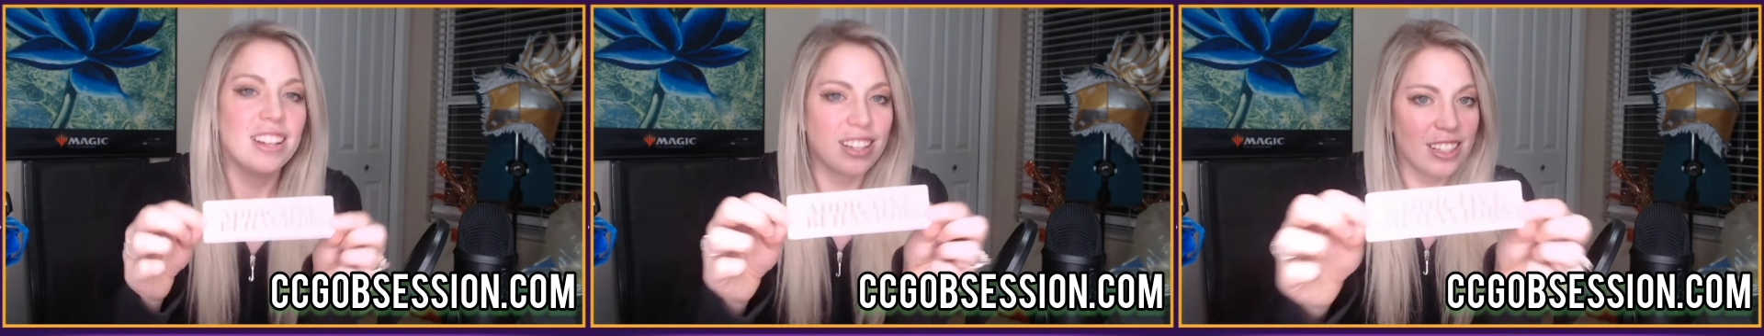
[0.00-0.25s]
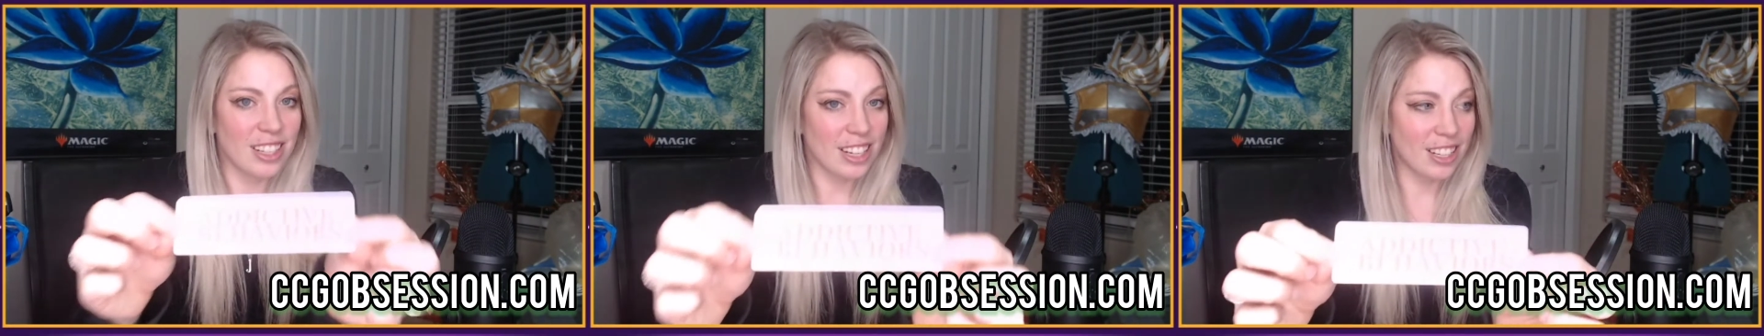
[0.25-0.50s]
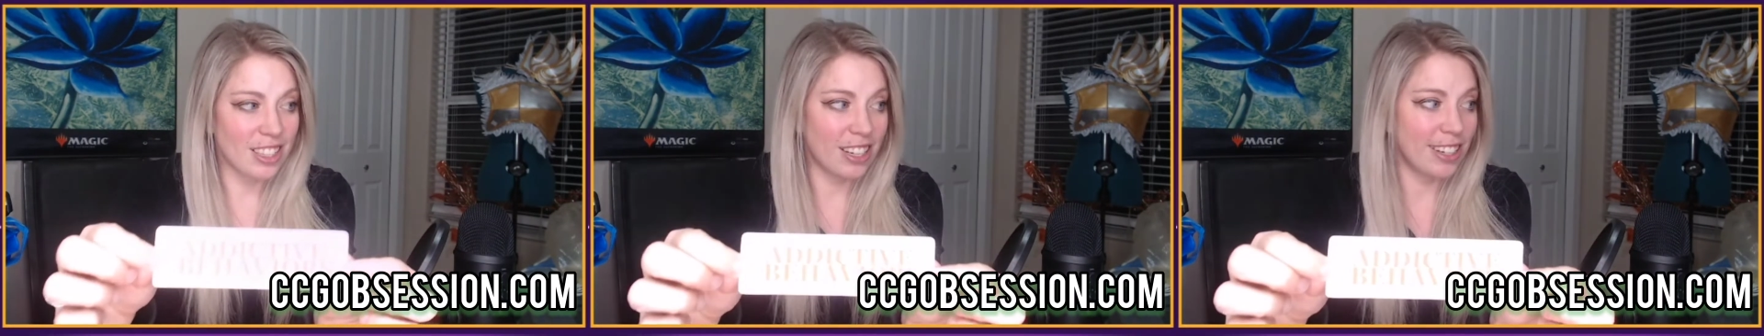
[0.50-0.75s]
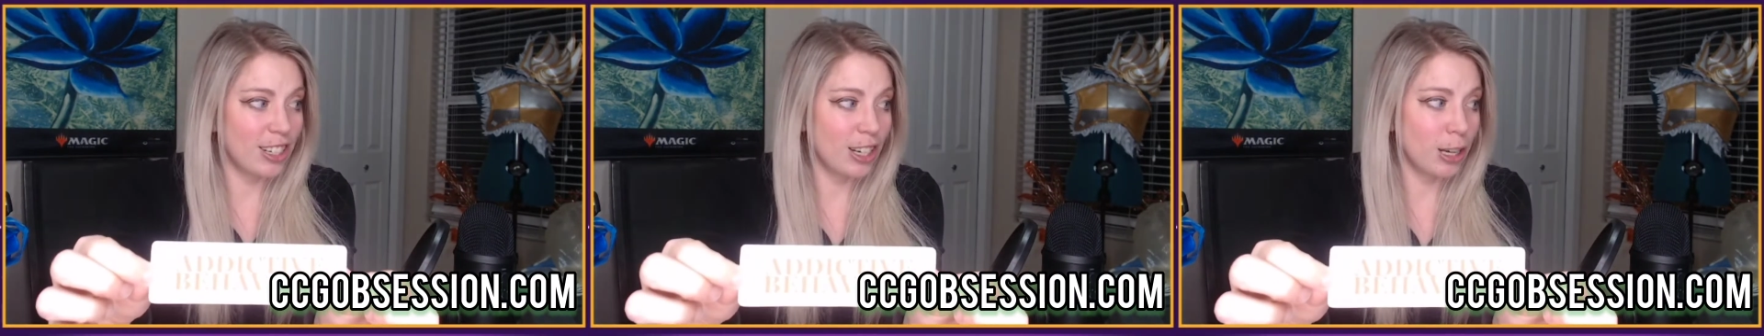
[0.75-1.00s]

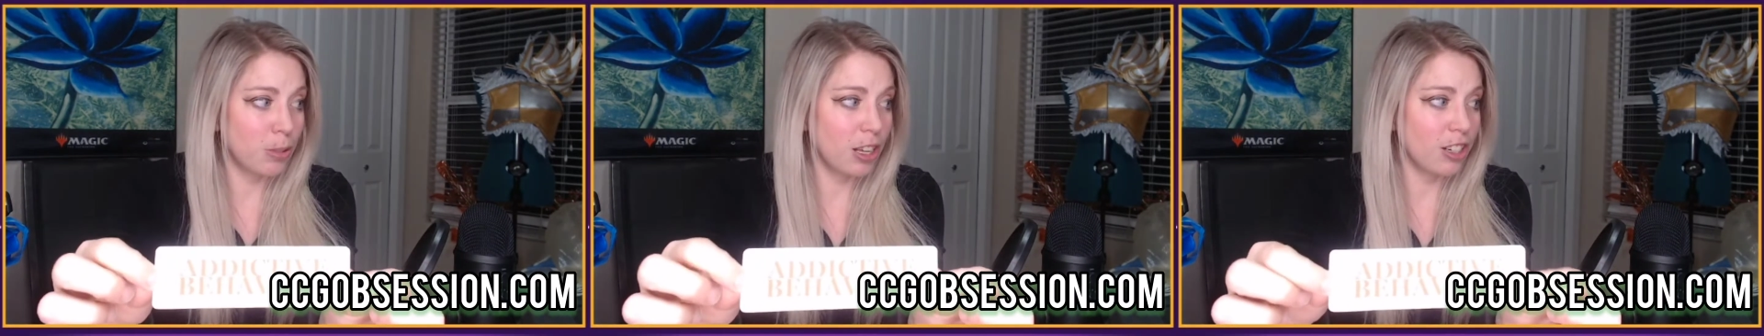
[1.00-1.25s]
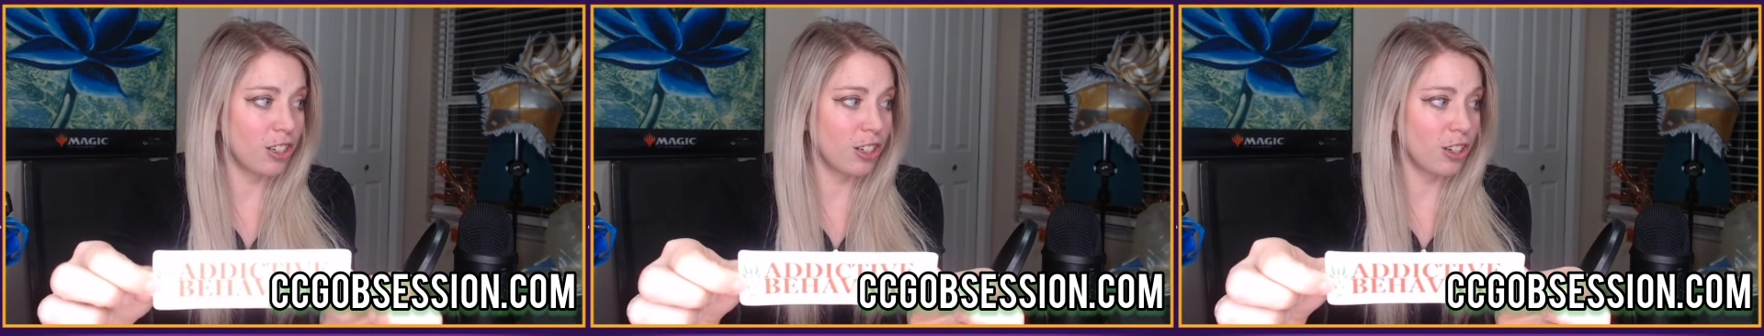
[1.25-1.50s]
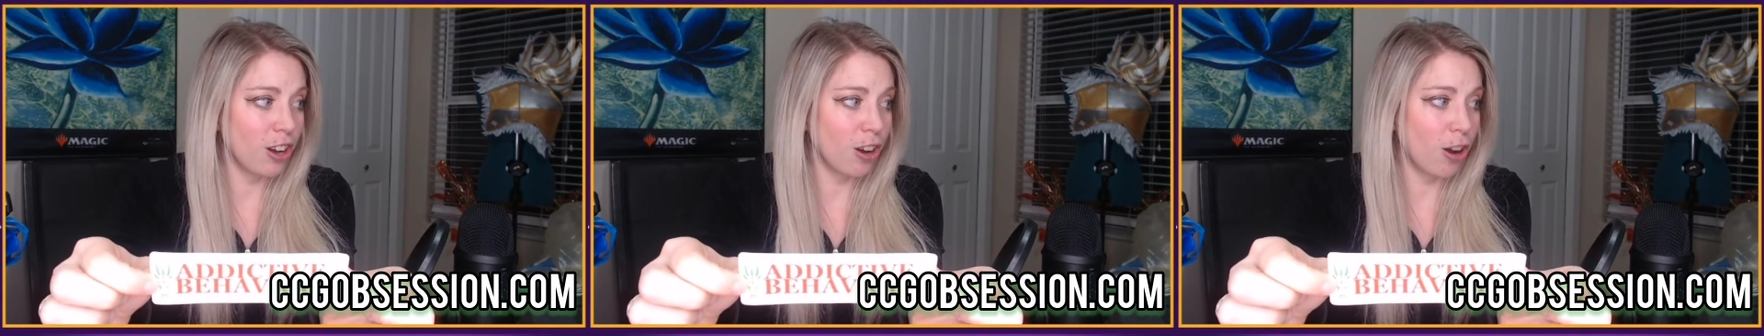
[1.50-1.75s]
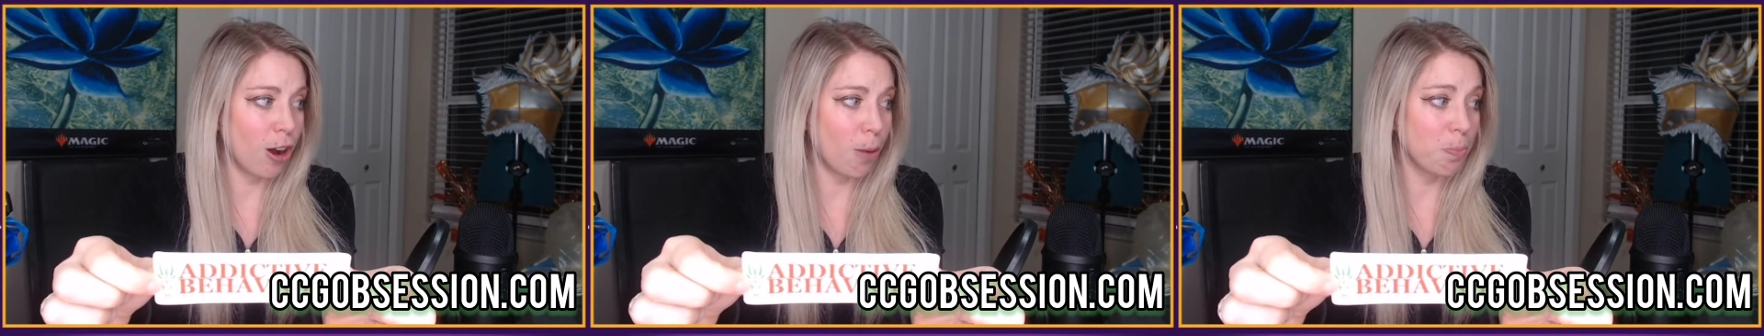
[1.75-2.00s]

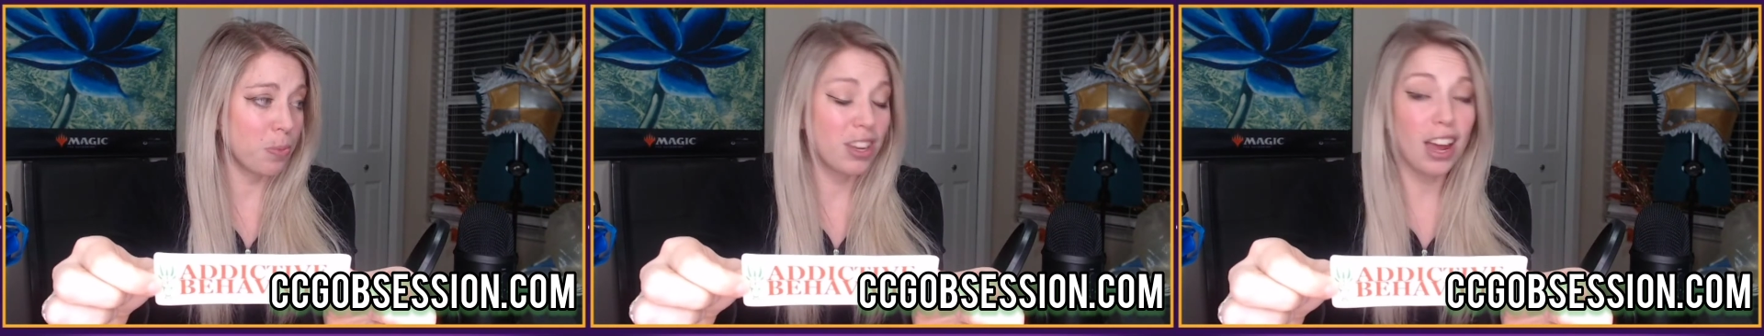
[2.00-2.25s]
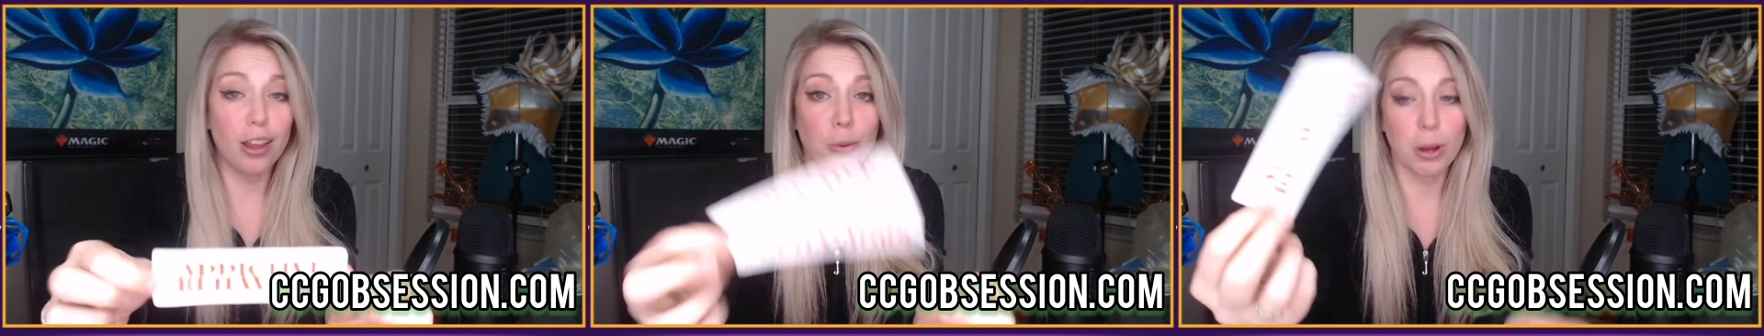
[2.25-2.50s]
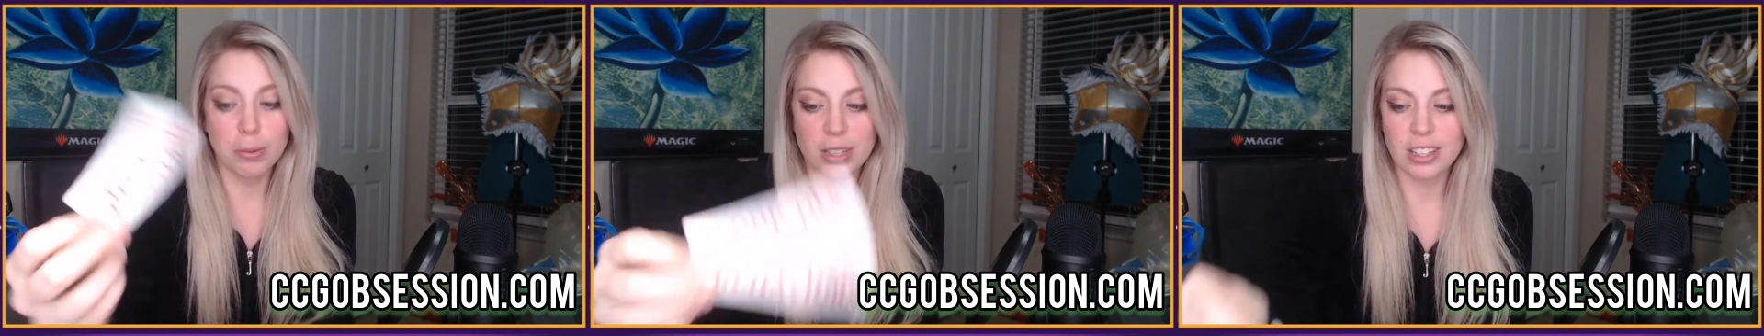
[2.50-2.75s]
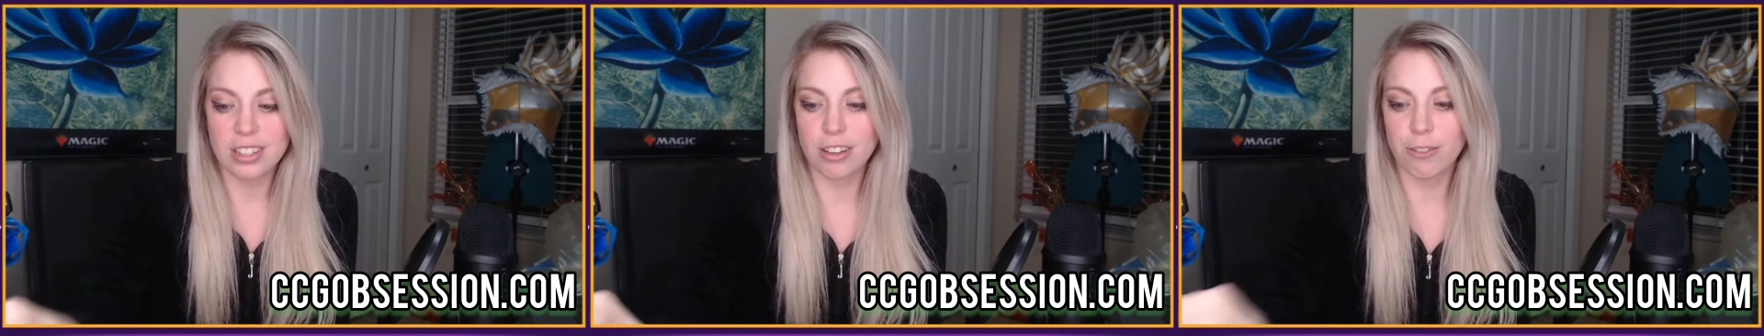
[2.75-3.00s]
ccgobsession.com. Yeah, the
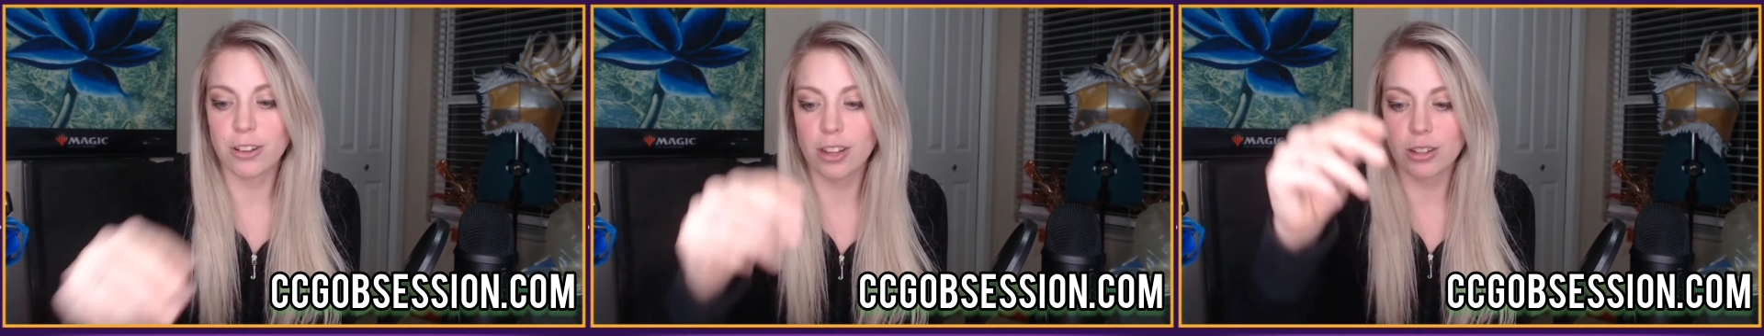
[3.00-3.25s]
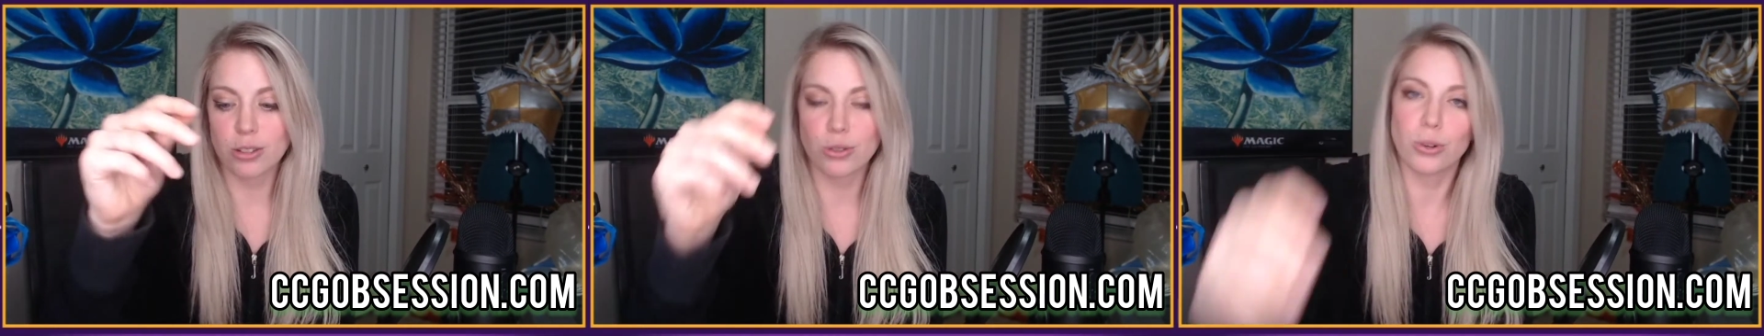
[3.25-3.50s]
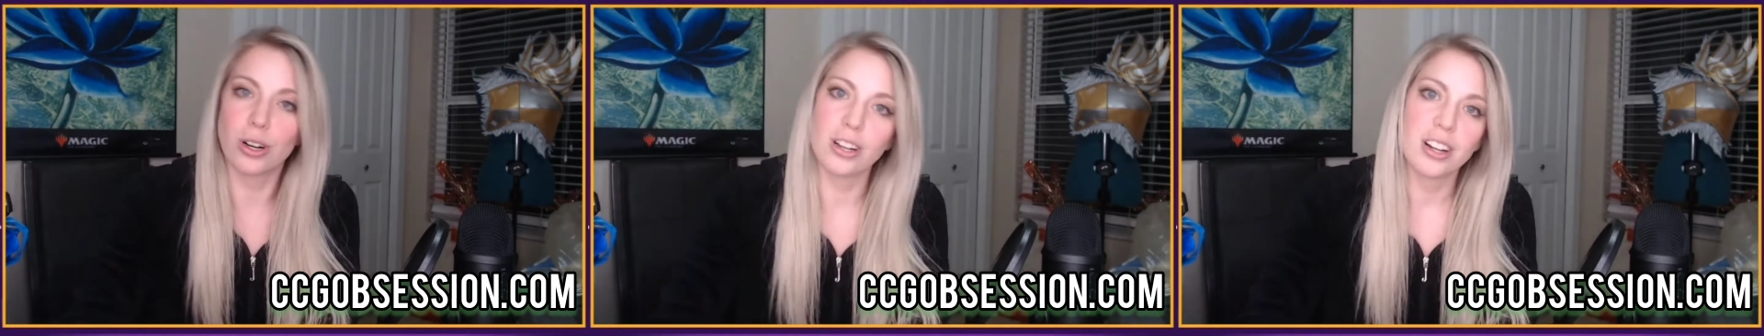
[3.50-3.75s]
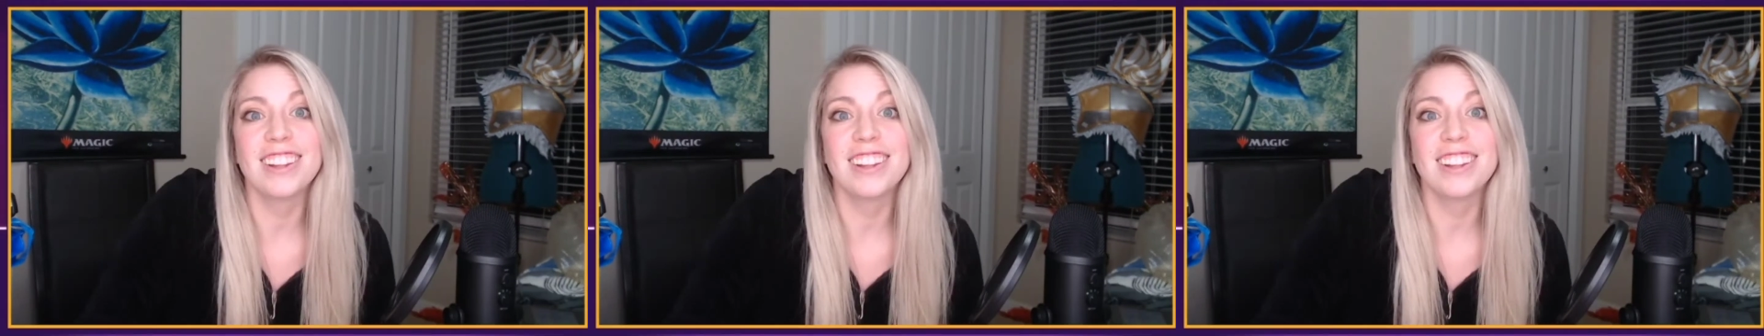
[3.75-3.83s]
website's different than the store.